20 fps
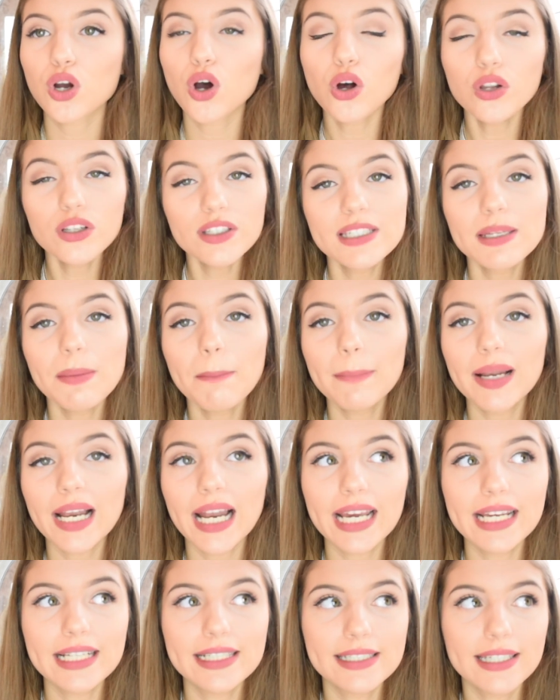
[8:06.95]

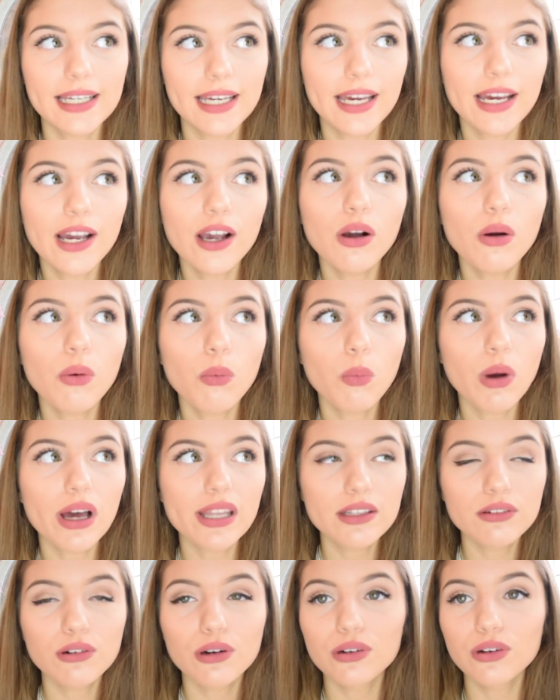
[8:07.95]
contemplating
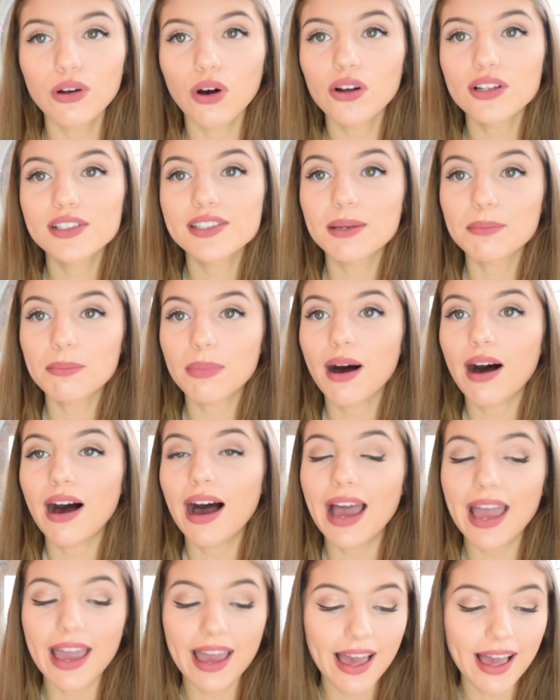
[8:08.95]
whether or not to
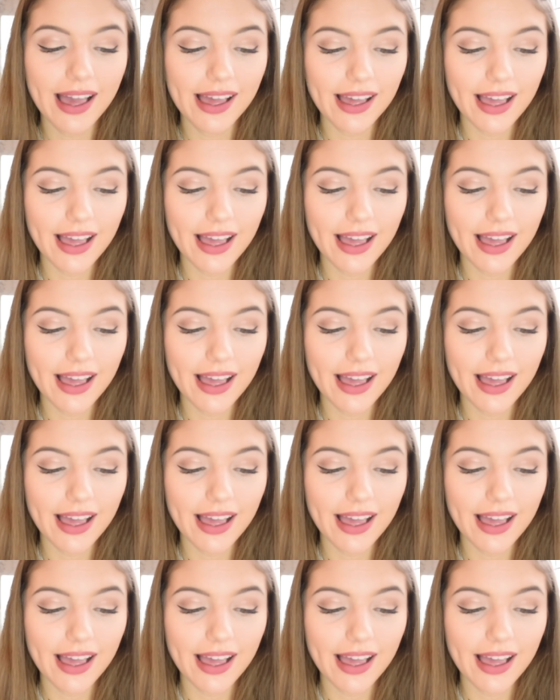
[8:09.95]
buy